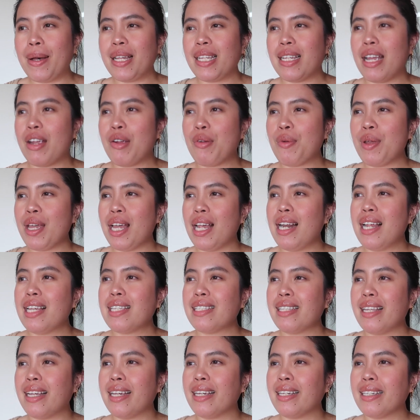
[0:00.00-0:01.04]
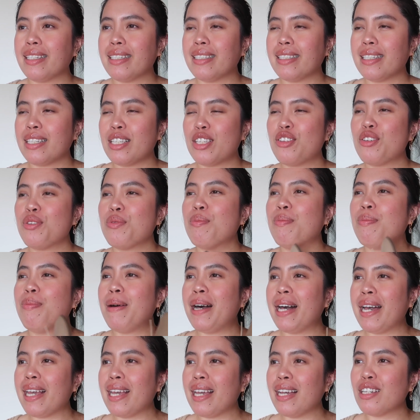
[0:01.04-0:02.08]
But I realized like you
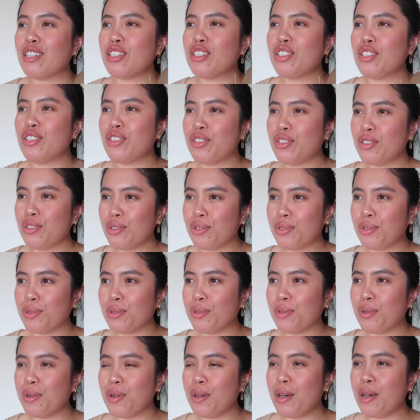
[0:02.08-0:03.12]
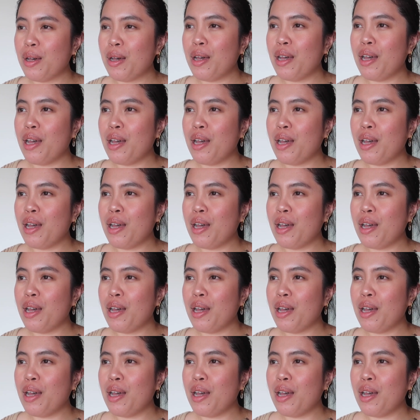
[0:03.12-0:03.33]
buy a shoe